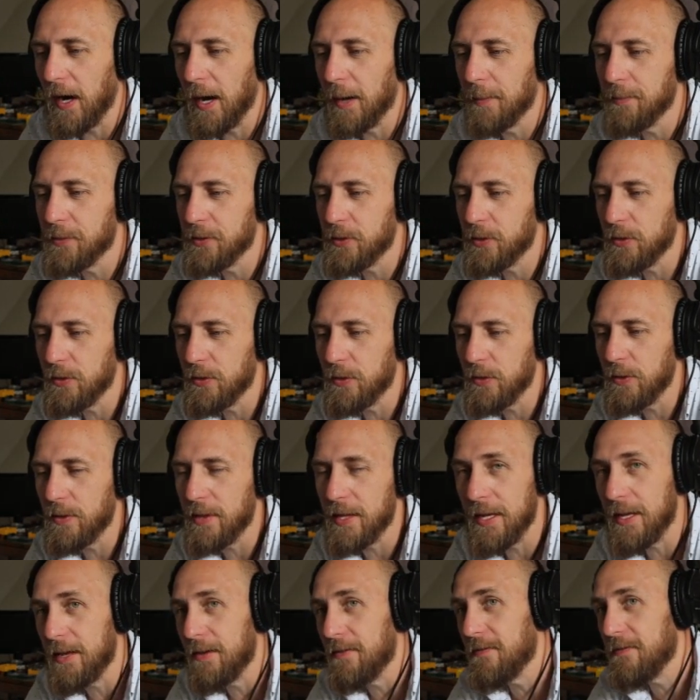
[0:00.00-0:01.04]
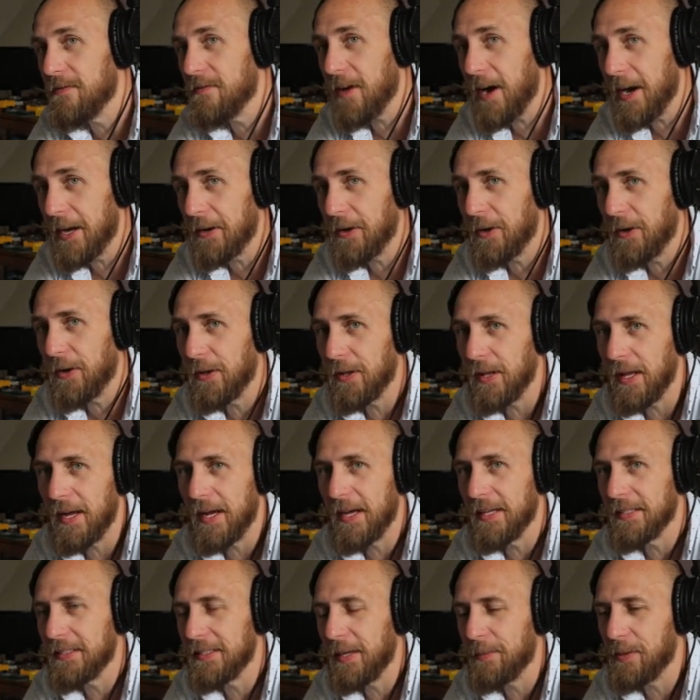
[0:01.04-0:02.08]
up to the
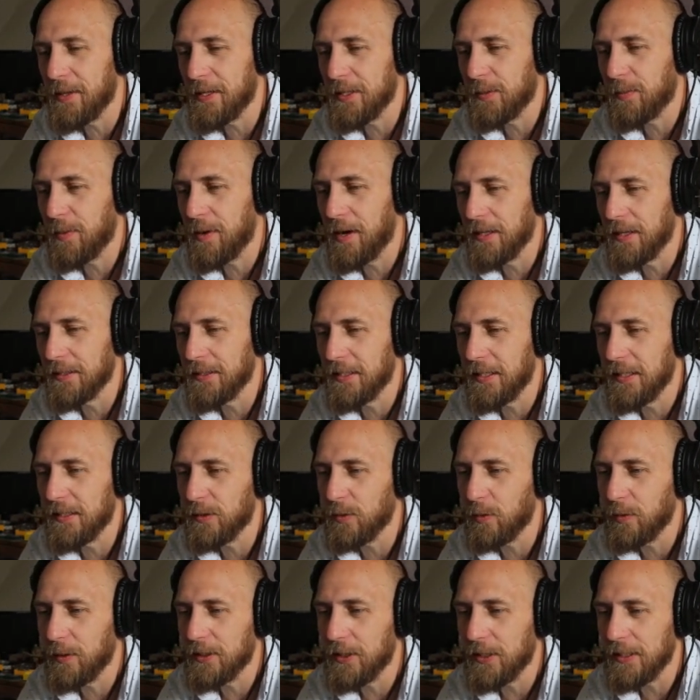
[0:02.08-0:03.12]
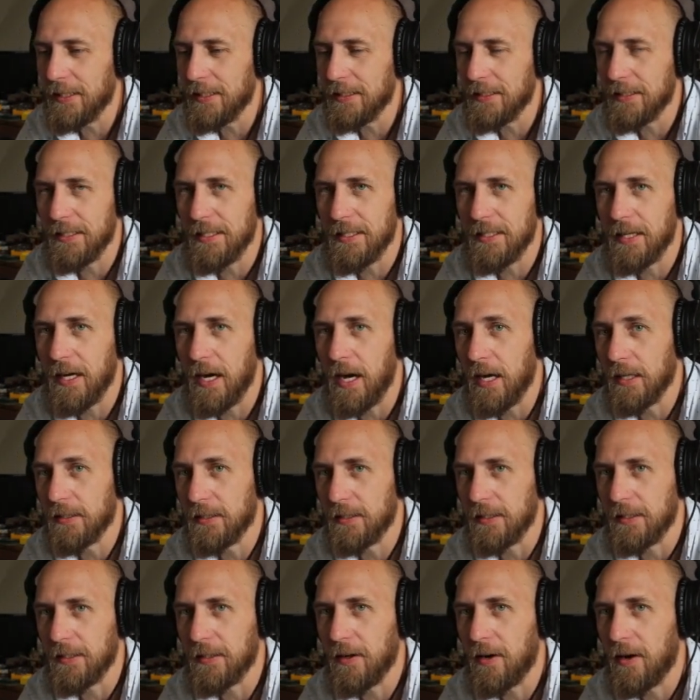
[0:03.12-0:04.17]
final step in this process, which is the
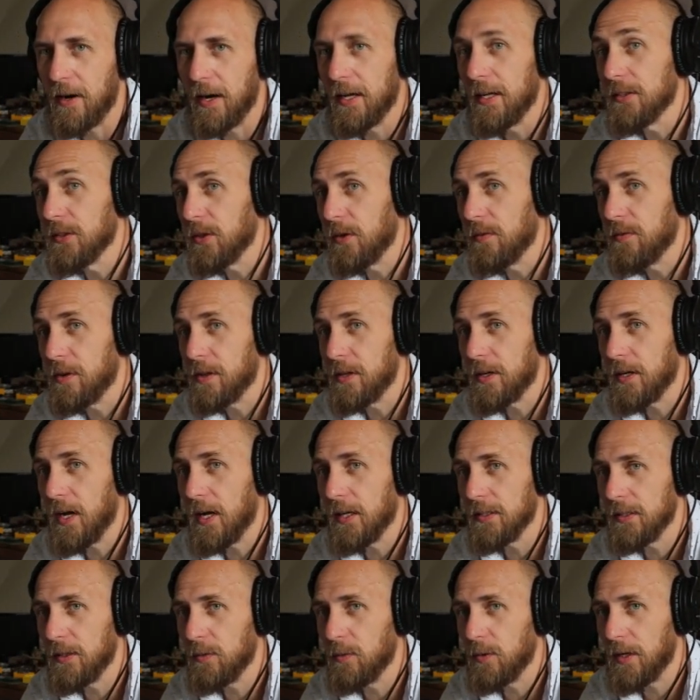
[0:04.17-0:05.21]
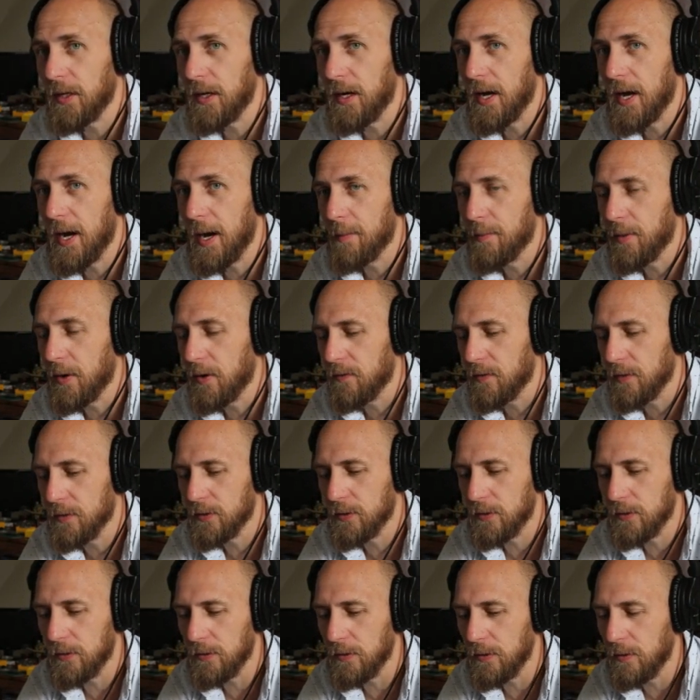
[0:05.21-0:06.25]
costing. All right, and so for the costing, we're gonna hop over
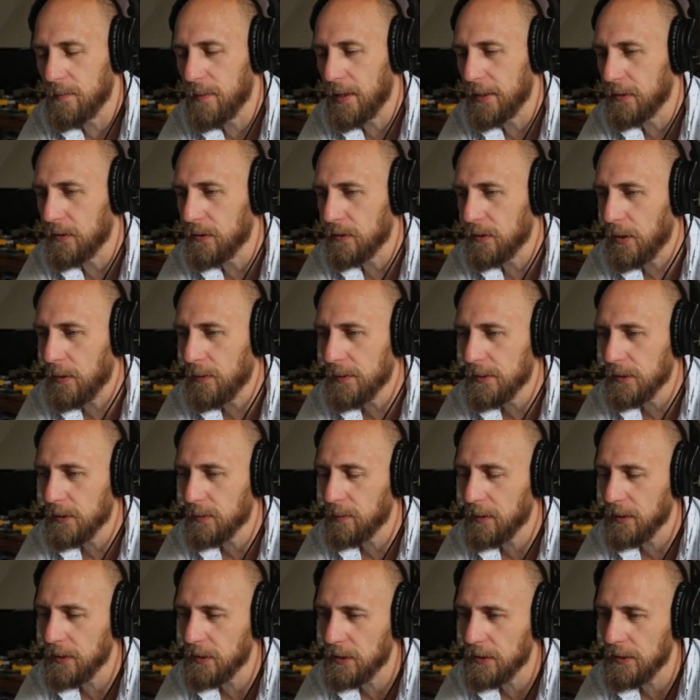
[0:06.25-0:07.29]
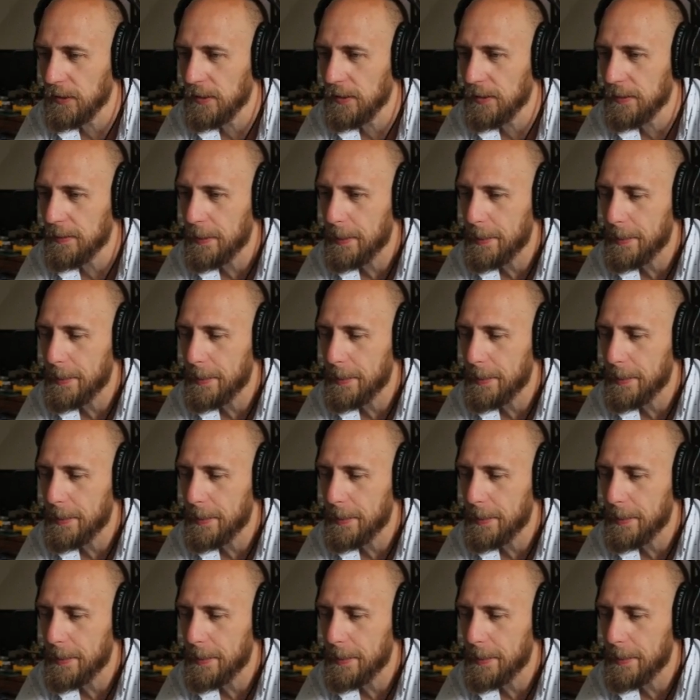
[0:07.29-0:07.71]
to Michael Cohen's spreadsheet